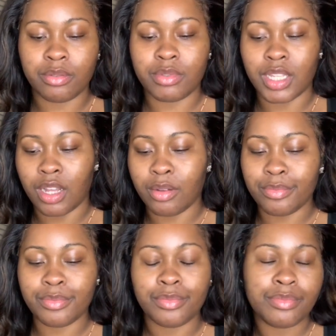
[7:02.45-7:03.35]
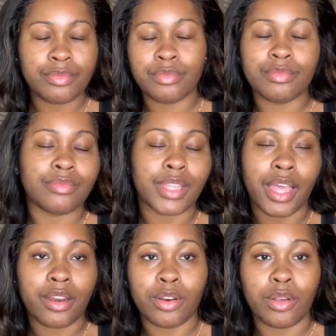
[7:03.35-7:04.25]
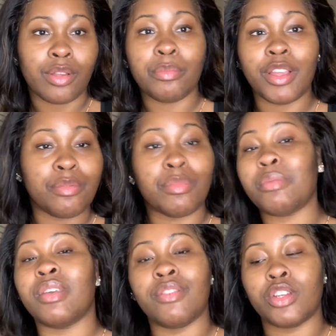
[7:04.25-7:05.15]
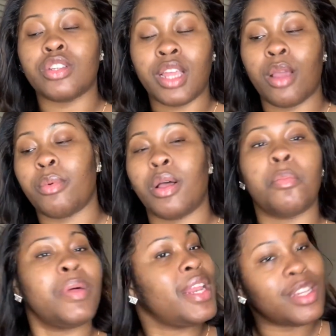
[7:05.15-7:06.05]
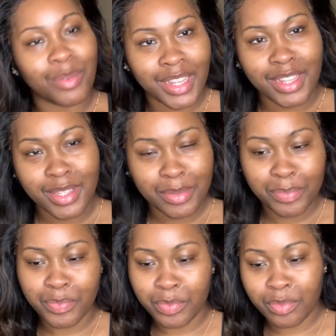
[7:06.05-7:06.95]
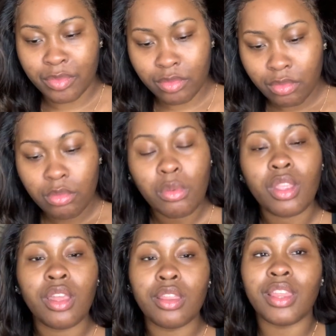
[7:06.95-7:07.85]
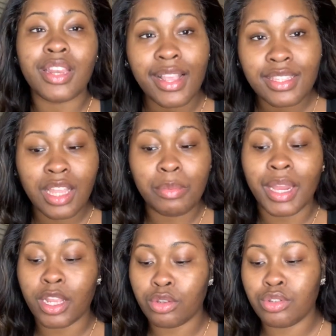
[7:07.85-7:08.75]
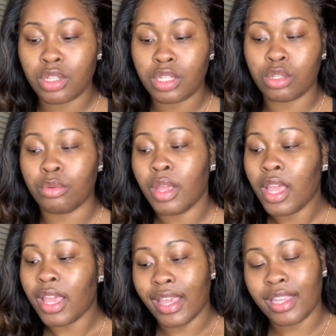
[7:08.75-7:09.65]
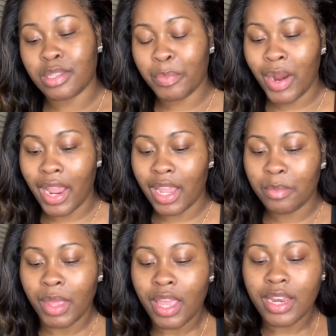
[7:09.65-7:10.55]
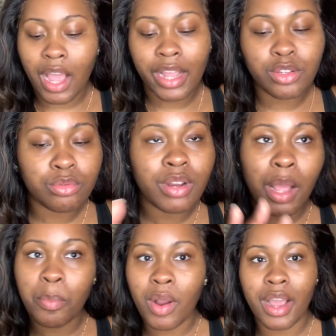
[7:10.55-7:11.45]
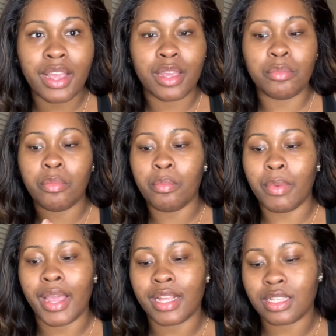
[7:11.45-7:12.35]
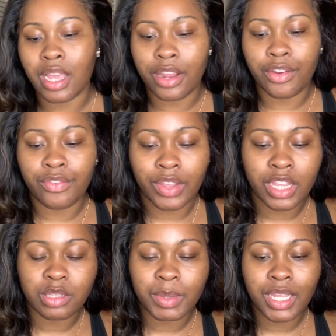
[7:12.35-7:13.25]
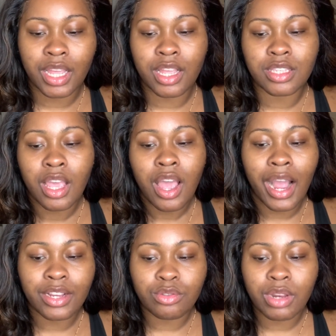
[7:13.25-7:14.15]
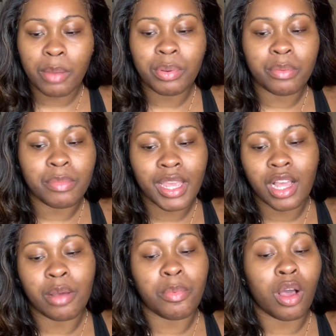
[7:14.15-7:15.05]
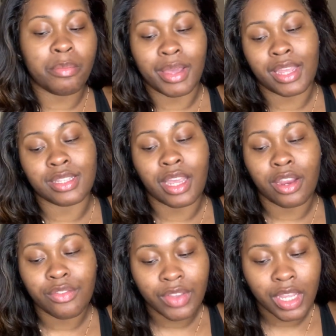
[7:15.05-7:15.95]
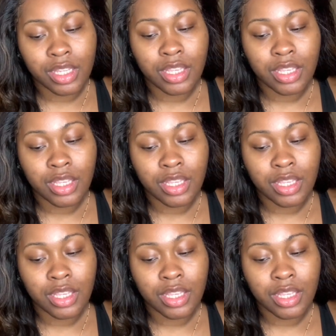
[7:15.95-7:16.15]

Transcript: So I don't know, maybe eventually I will. But anyways, the next step that I usually do is prime. Now I do not prime my entire face because I do not put makeup on my entire face.